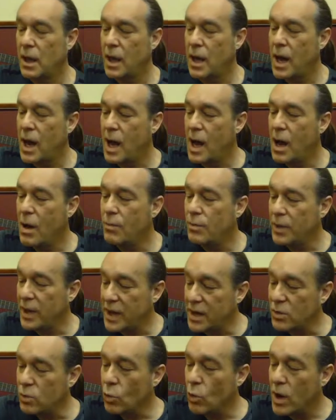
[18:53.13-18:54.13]
Um,
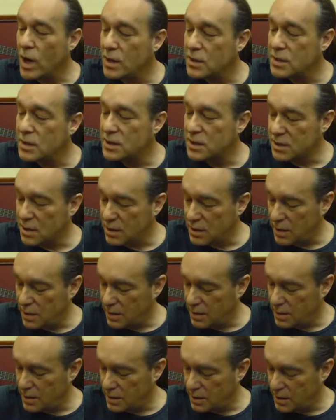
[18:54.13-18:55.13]
it was,
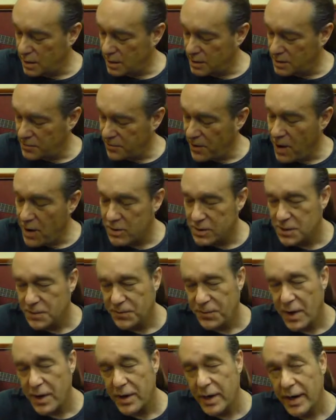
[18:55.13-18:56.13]
as far as
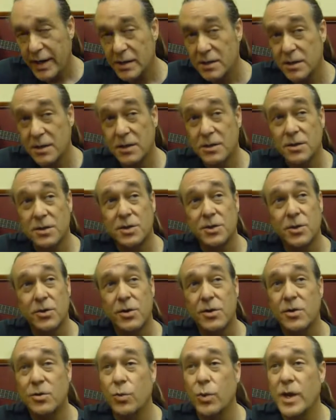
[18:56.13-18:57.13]
funding is
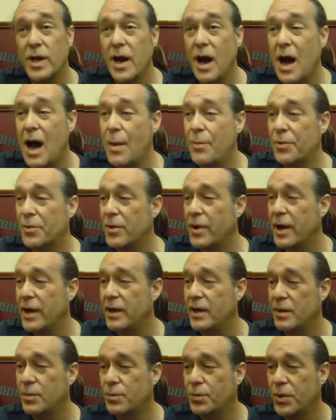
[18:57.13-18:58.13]
concerned, we
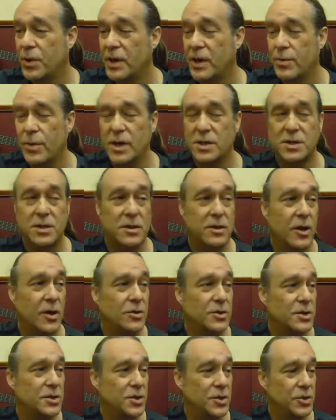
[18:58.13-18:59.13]
operated pretty much
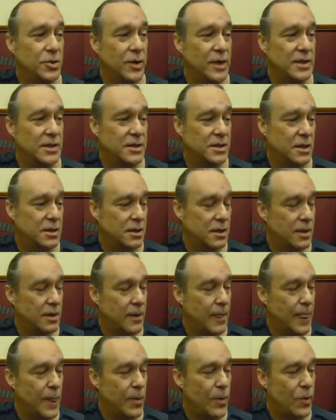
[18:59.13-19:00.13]
close to as,
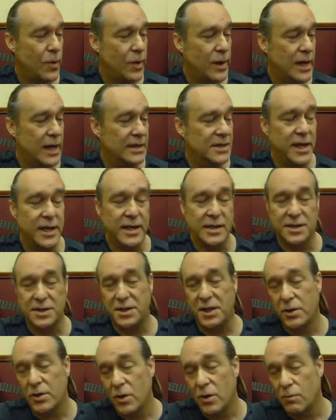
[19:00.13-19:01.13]
when I say a
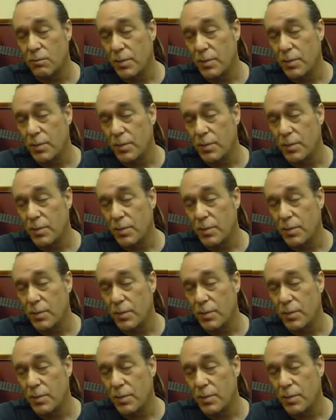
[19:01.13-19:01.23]
zero